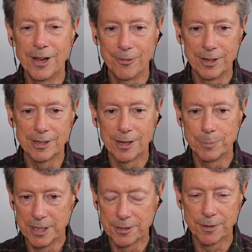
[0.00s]
having
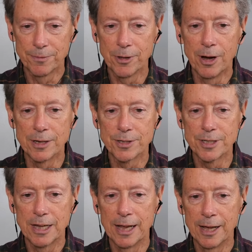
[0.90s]
obsessive
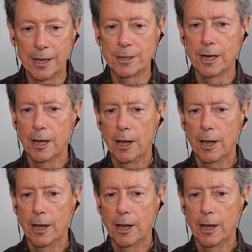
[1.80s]
thoughts. And